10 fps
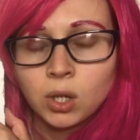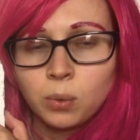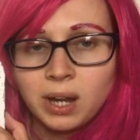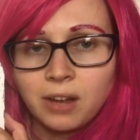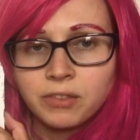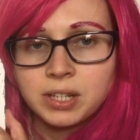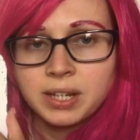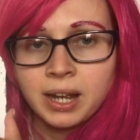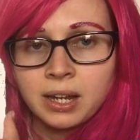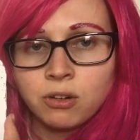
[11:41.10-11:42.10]
We have the
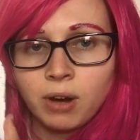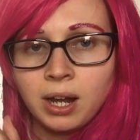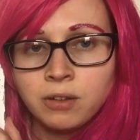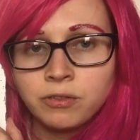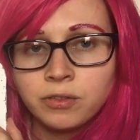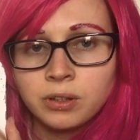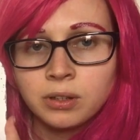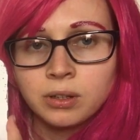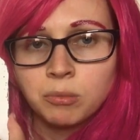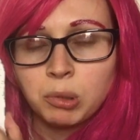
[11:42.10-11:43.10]
digraph,
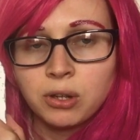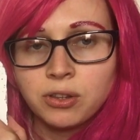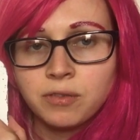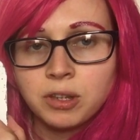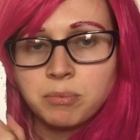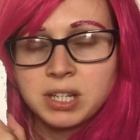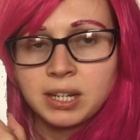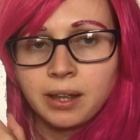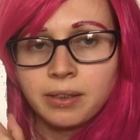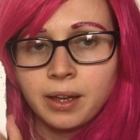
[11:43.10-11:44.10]
both of them
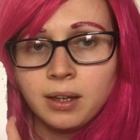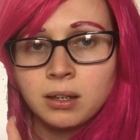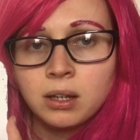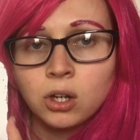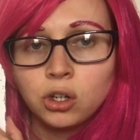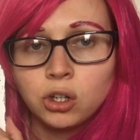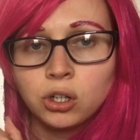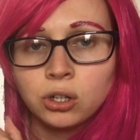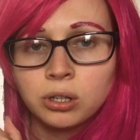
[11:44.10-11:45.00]
together, k.